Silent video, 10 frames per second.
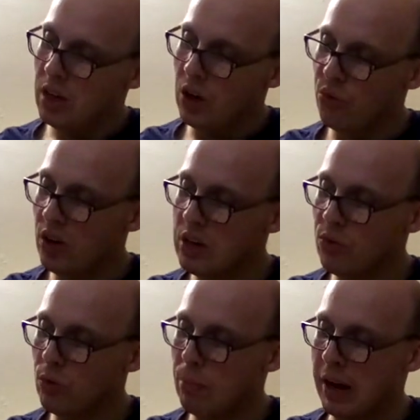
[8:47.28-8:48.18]
A
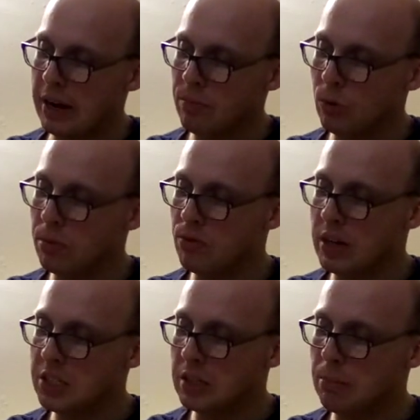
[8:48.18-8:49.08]
faithful man will be
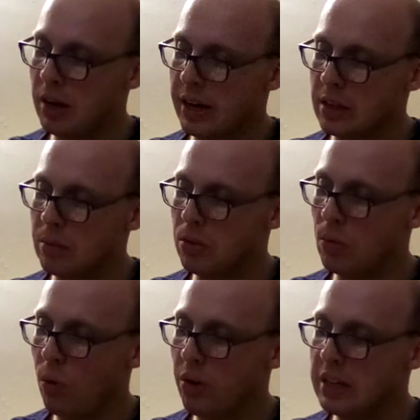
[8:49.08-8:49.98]
richly blessed,
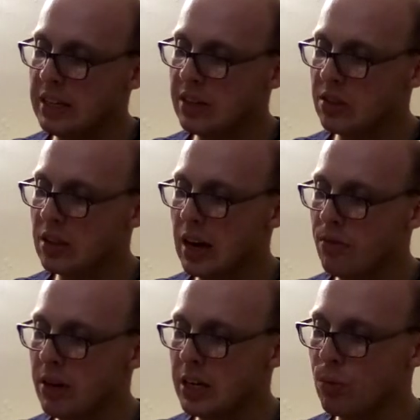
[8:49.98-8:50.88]
but one eager to
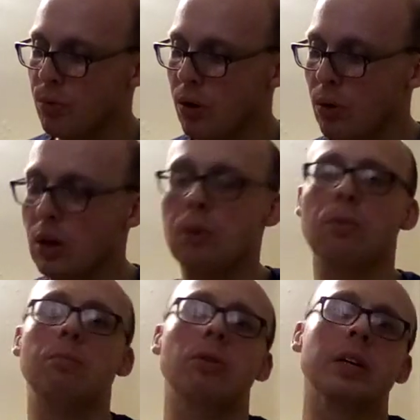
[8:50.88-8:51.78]
get rich will not go
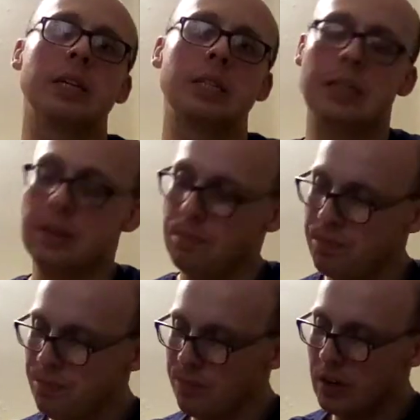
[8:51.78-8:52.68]
unpunished.
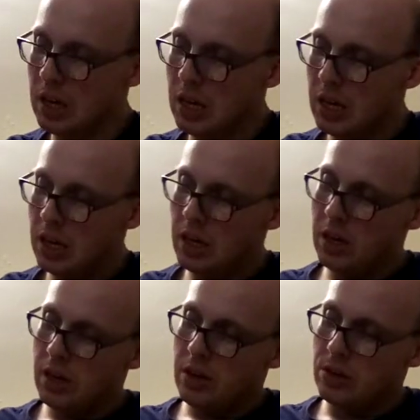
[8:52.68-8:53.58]

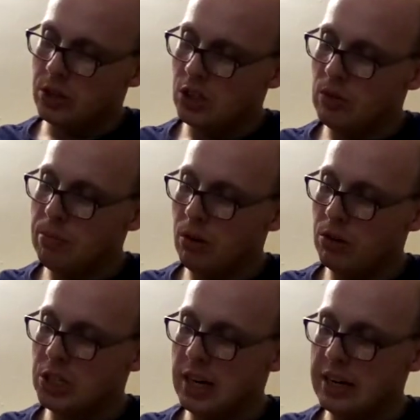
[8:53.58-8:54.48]
To show
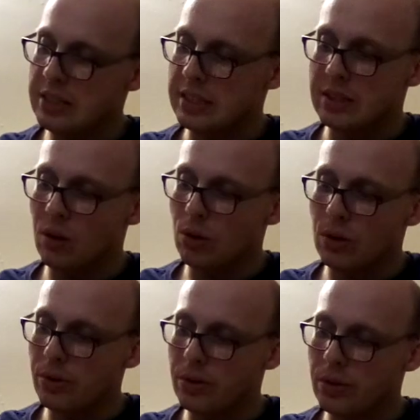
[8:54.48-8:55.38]
partiality is not
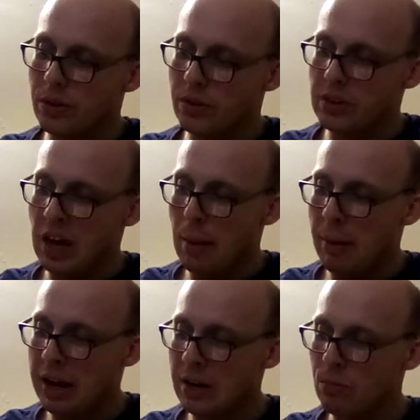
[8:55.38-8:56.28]
good, yet a
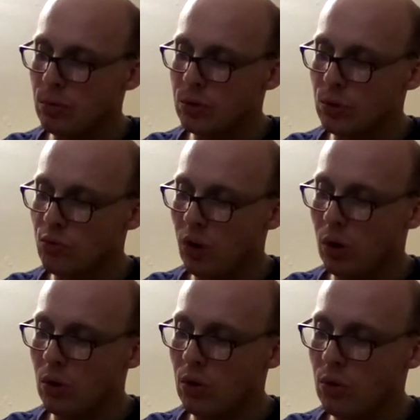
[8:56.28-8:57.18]
man will do
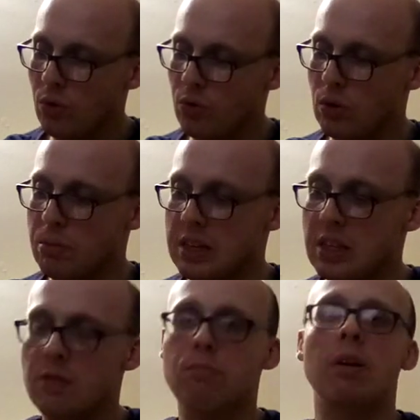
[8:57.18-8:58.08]
wrong for a
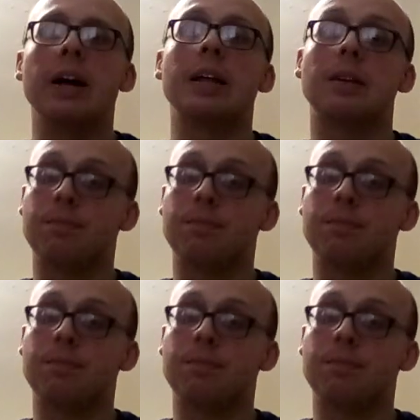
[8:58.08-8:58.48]
piece of bread.